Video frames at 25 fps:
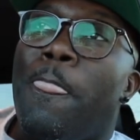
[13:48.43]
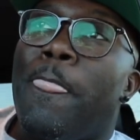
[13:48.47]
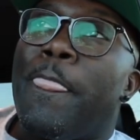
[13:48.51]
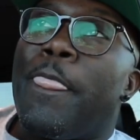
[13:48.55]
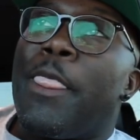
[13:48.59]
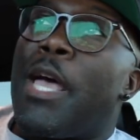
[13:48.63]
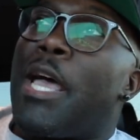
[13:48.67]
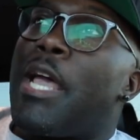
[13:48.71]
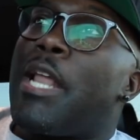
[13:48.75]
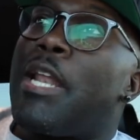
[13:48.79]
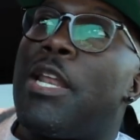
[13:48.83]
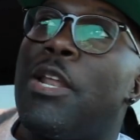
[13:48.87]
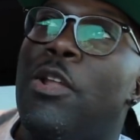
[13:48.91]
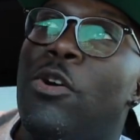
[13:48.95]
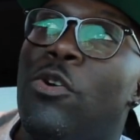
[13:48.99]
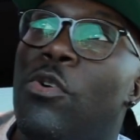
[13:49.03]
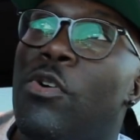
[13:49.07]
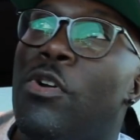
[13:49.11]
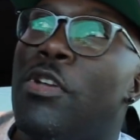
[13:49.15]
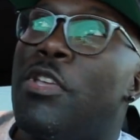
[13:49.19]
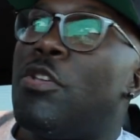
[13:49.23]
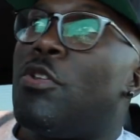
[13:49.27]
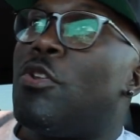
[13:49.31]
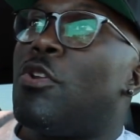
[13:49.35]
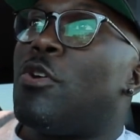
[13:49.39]
not
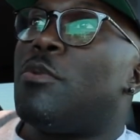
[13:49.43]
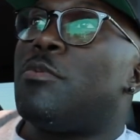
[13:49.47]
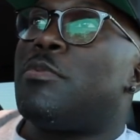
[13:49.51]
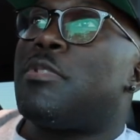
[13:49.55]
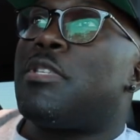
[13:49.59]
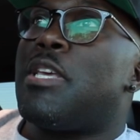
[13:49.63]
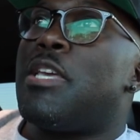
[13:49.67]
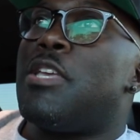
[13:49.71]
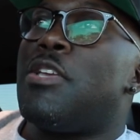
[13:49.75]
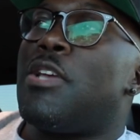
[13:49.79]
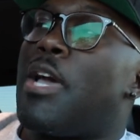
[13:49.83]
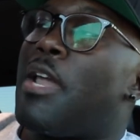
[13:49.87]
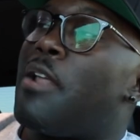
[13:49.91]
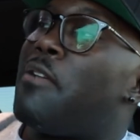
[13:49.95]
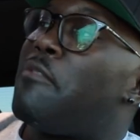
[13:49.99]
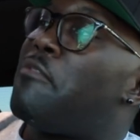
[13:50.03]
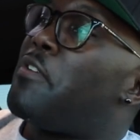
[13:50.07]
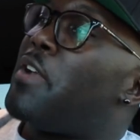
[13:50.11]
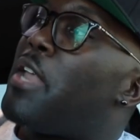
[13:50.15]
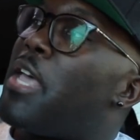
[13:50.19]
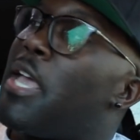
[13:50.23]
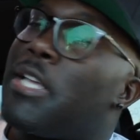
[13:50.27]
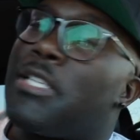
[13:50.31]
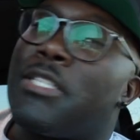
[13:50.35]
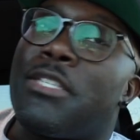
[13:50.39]
knowing, you know what I'm saying, you got to
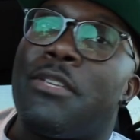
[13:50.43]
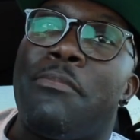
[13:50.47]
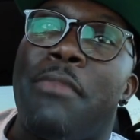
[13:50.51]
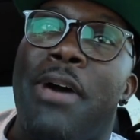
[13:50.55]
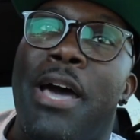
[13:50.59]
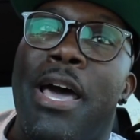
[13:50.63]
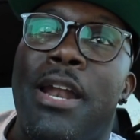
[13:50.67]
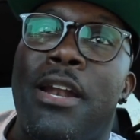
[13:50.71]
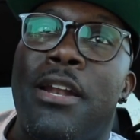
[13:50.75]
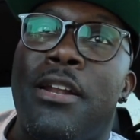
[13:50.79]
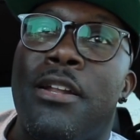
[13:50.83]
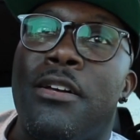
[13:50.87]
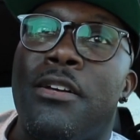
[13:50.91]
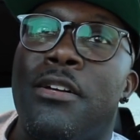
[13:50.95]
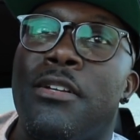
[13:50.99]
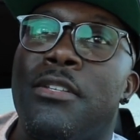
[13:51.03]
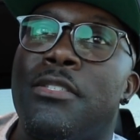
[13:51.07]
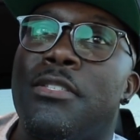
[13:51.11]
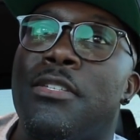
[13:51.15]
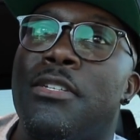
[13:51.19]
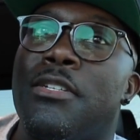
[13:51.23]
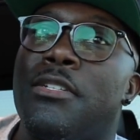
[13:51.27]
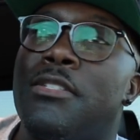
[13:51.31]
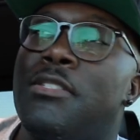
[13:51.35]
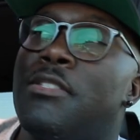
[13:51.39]
flag somebody to,
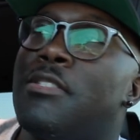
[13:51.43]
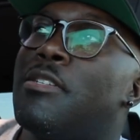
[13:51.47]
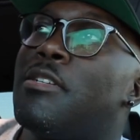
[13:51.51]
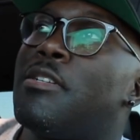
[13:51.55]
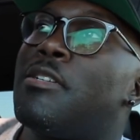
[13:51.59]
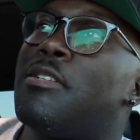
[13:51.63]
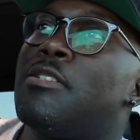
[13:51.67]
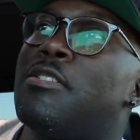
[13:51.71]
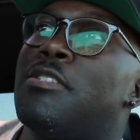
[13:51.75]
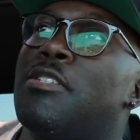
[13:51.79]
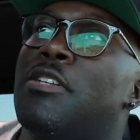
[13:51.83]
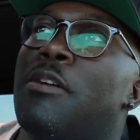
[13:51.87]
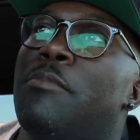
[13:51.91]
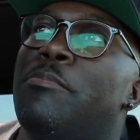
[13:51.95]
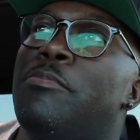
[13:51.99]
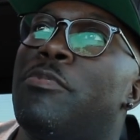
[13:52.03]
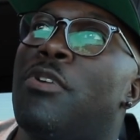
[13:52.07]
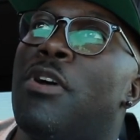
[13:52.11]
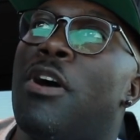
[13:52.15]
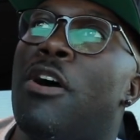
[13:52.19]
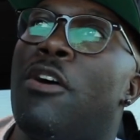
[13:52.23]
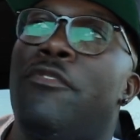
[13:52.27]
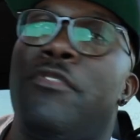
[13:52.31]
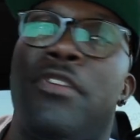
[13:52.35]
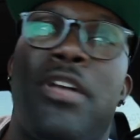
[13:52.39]
to, to jump
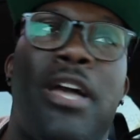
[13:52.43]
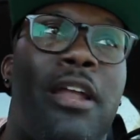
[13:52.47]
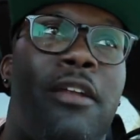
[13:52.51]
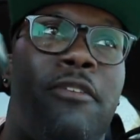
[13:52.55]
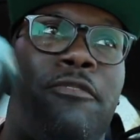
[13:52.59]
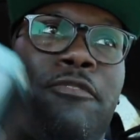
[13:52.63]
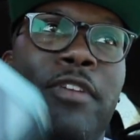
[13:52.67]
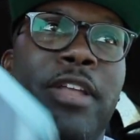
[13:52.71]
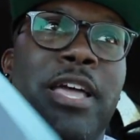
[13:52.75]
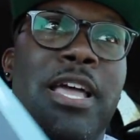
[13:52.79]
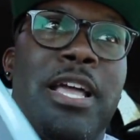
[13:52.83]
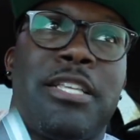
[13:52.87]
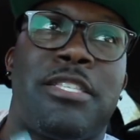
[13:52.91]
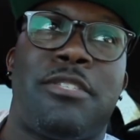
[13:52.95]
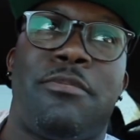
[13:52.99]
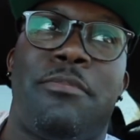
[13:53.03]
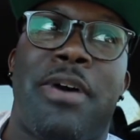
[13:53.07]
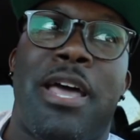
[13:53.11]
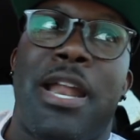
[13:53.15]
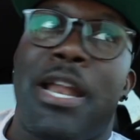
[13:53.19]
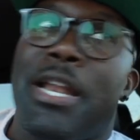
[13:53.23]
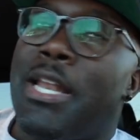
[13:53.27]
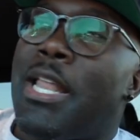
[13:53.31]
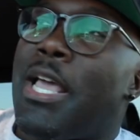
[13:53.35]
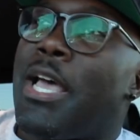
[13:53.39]
you off, you got to flag
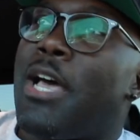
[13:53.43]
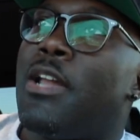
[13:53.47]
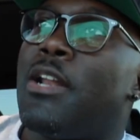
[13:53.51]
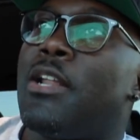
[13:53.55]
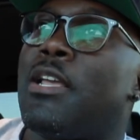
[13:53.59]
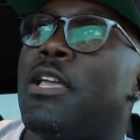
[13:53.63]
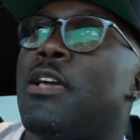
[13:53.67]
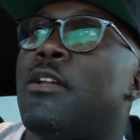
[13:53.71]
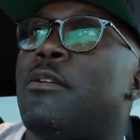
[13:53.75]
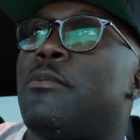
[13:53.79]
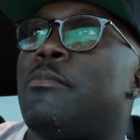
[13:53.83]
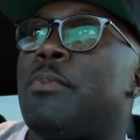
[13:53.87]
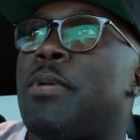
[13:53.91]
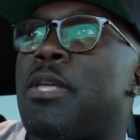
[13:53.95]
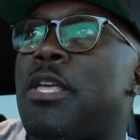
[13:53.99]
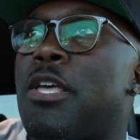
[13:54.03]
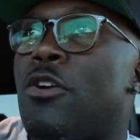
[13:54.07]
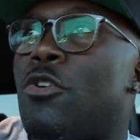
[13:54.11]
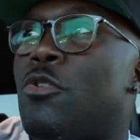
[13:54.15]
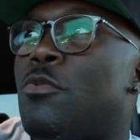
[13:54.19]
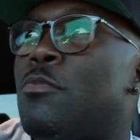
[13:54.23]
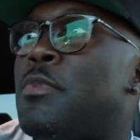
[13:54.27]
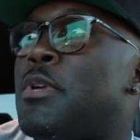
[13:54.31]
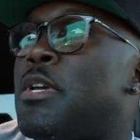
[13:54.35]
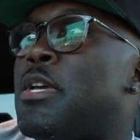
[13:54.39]
somebody down to get them to
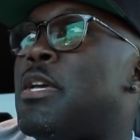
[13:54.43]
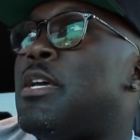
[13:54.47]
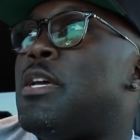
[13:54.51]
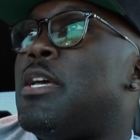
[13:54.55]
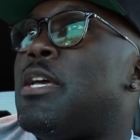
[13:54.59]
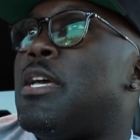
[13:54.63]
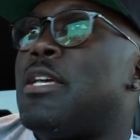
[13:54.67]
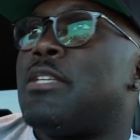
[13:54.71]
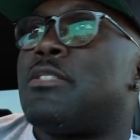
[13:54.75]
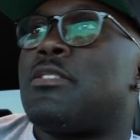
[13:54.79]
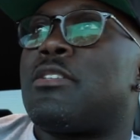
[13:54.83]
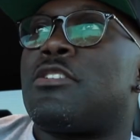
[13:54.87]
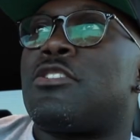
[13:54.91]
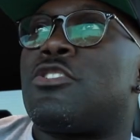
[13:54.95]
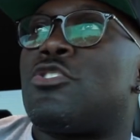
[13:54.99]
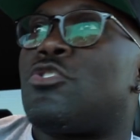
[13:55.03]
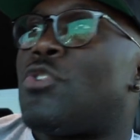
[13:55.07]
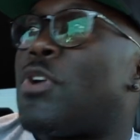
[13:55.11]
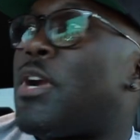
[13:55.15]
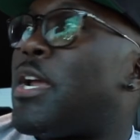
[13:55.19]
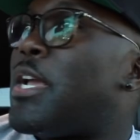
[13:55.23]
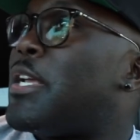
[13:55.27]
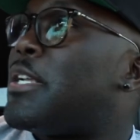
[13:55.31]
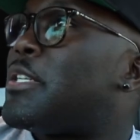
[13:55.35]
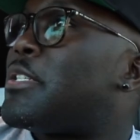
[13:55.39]
help. It's a
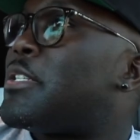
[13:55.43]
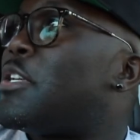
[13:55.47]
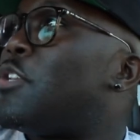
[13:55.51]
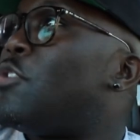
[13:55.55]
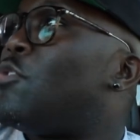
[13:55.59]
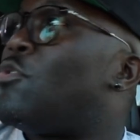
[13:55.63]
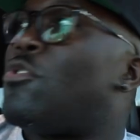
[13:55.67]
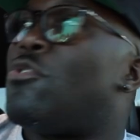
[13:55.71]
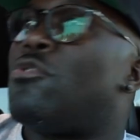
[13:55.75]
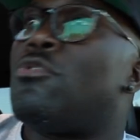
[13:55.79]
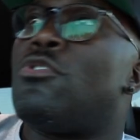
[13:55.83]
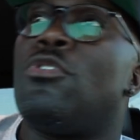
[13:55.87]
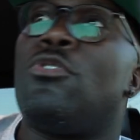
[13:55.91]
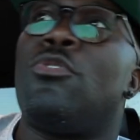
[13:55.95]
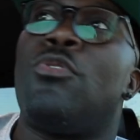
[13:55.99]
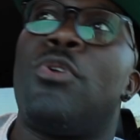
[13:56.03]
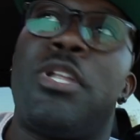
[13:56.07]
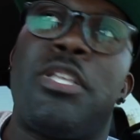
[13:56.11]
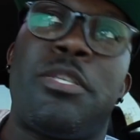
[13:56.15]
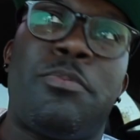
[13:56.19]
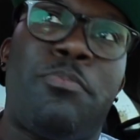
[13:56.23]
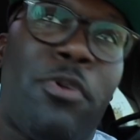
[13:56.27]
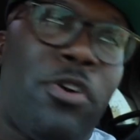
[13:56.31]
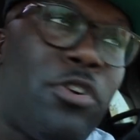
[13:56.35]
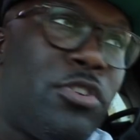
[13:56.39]
stranger, you don't know who
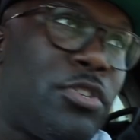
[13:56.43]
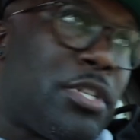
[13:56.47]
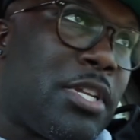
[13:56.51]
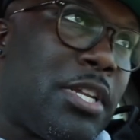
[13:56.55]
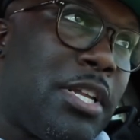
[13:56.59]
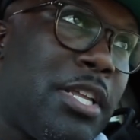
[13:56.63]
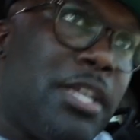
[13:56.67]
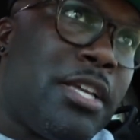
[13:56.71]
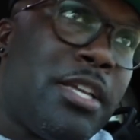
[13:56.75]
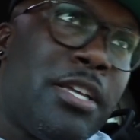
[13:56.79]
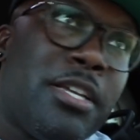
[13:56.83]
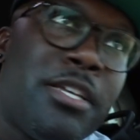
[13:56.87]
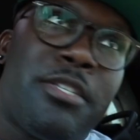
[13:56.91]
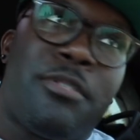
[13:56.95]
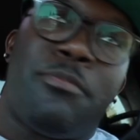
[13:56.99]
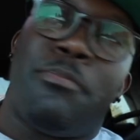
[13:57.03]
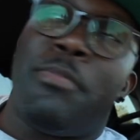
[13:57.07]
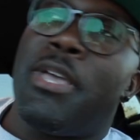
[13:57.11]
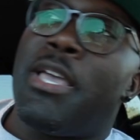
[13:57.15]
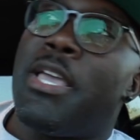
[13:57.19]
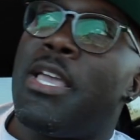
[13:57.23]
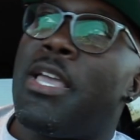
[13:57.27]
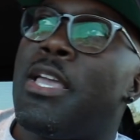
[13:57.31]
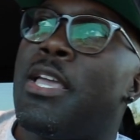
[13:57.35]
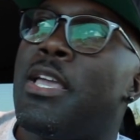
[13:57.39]
this person is,
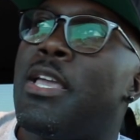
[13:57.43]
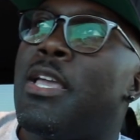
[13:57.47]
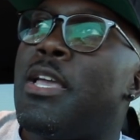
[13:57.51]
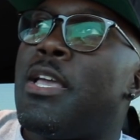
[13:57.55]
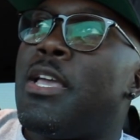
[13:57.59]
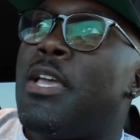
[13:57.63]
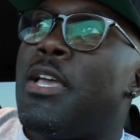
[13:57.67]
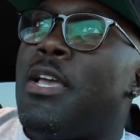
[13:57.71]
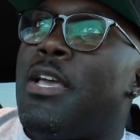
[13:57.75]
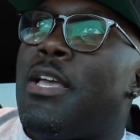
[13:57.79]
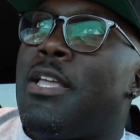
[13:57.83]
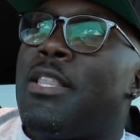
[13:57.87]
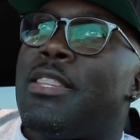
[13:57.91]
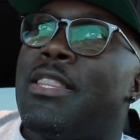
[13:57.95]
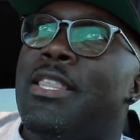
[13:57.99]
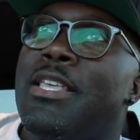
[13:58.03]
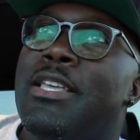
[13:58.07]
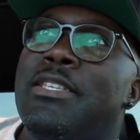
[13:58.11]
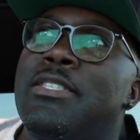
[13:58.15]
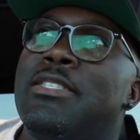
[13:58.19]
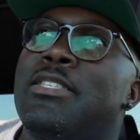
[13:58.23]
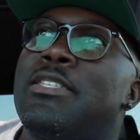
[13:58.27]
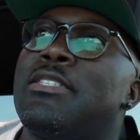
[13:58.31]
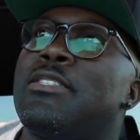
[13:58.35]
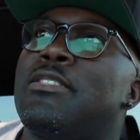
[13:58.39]
man.
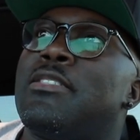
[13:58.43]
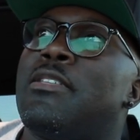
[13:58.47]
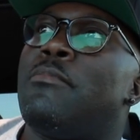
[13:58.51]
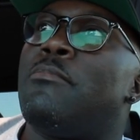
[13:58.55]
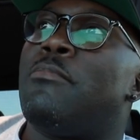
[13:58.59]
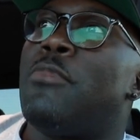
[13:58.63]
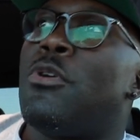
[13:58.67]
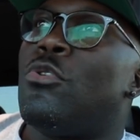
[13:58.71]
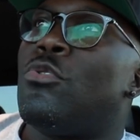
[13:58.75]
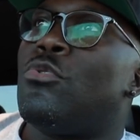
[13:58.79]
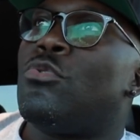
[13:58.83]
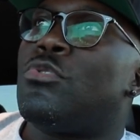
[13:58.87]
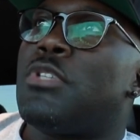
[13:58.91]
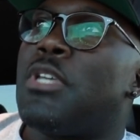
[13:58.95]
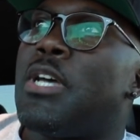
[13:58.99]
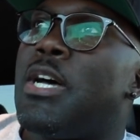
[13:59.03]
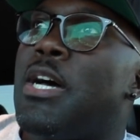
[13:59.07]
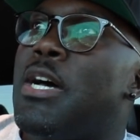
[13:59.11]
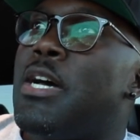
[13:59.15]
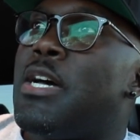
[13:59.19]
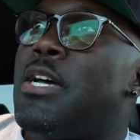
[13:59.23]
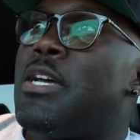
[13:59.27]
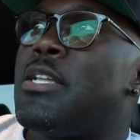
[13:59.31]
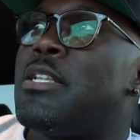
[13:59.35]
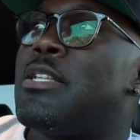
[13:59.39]
This is the most
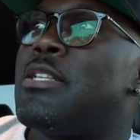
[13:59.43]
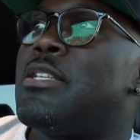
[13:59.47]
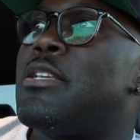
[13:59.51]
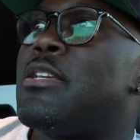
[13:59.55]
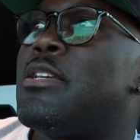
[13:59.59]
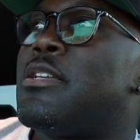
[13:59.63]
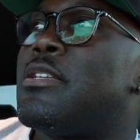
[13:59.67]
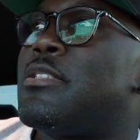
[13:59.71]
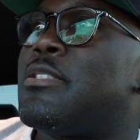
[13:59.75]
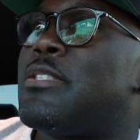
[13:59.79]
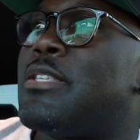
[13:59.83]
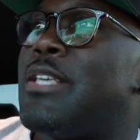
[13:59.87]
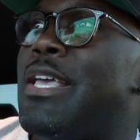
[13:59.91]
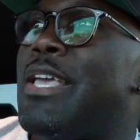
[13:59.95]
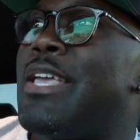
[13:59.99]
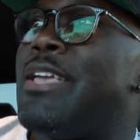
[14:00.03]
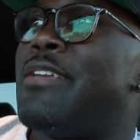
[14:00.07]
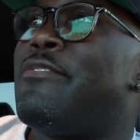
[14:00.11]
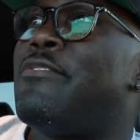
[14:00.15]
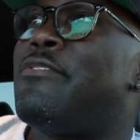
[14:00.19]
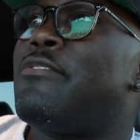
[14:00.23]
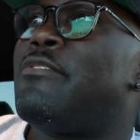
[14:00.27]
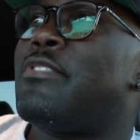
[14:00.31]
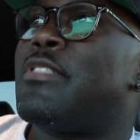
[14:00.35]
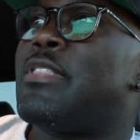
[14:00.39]

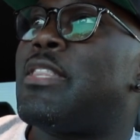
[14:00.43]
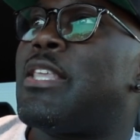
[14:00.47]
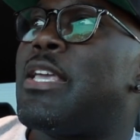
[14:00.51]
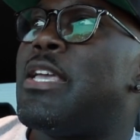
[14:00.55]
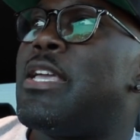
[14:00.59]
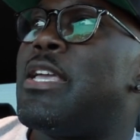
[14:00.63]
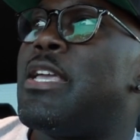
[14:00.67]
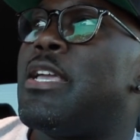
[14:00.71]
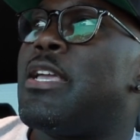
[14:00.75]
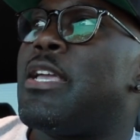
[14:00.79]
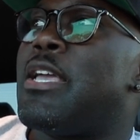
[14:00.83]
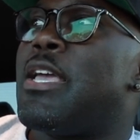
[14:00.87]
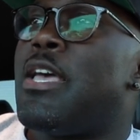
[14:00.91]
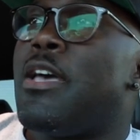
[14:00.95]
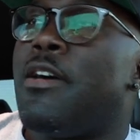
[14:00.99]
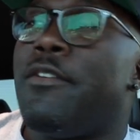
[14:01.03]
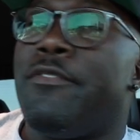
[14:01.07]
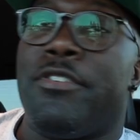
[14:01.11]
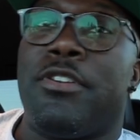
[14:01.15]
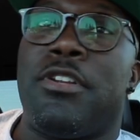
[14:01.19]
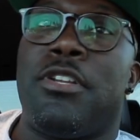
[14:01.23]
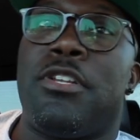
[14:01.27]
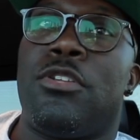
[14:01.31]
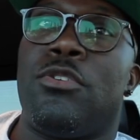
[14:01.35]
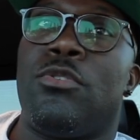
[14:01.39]
unsafe thing
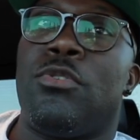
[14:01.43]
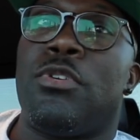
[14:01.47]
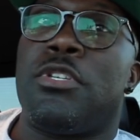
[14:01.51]
ever to do,